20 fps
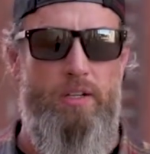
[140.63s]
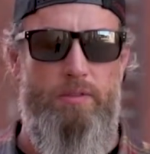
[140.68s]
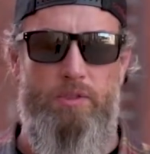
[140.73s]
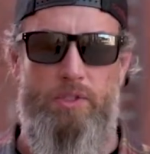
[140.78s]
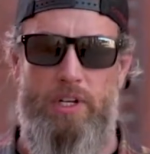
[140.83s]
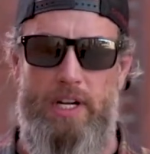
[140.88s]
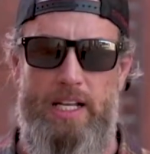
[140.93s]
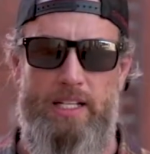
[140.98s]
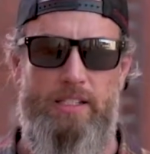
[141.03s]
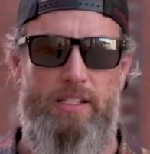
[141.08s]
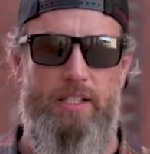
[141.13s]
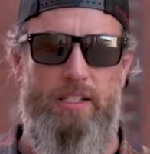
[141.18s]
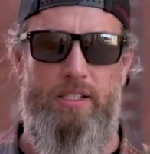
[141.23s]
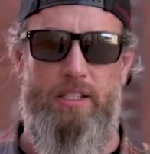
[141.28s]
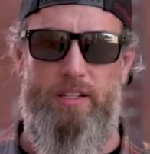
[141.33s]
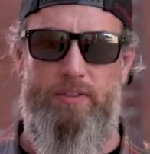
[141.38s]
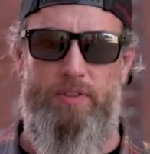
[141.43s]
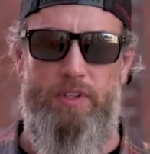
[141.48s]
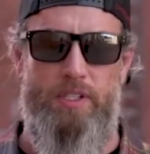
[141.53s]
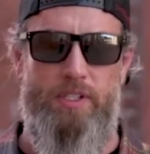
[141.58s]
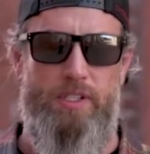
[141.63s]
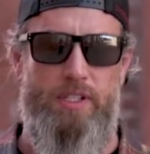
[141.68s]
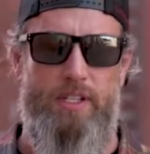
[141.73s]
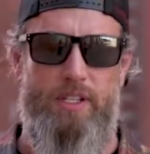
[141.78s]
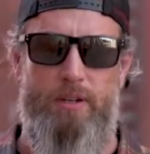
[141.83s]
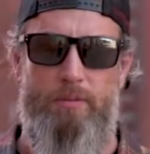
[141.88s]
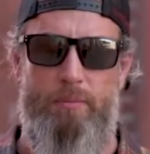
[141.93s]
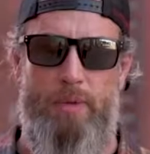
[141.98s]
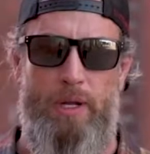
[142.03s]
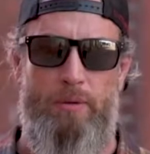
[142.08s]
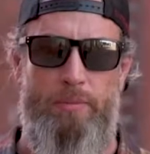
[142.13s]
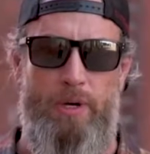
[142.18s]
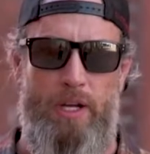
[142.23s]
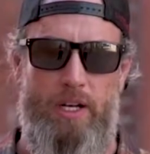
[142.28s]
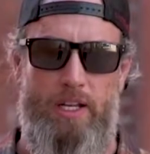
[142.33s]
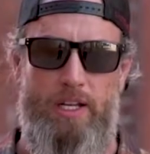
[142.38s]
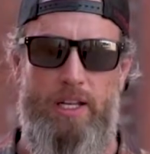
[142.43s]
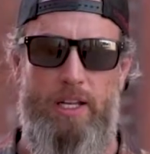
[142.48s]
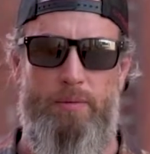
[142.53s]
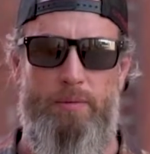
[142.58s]
drastic difference in my
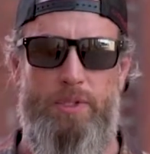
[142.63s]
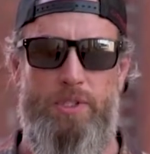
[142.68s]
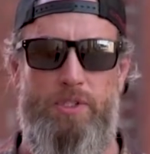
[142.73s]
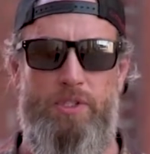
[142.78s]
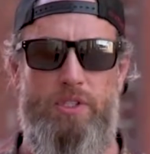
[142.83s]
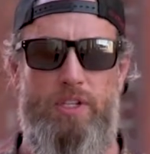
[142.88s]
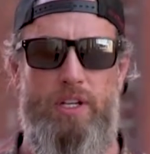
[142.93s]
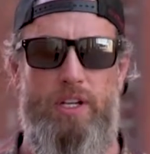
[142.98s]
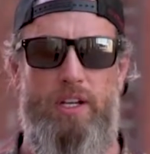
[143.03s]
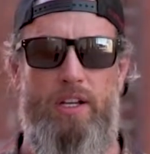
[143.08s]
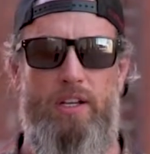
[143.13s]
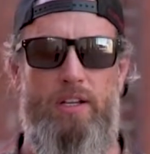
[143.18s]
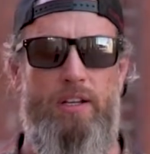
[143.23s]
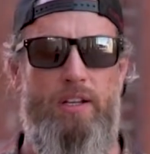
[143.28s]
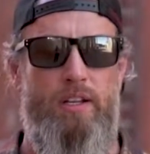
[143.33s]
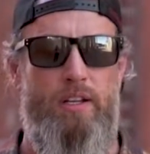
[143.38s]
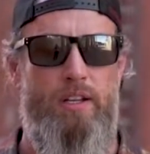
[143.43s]
body chemistry,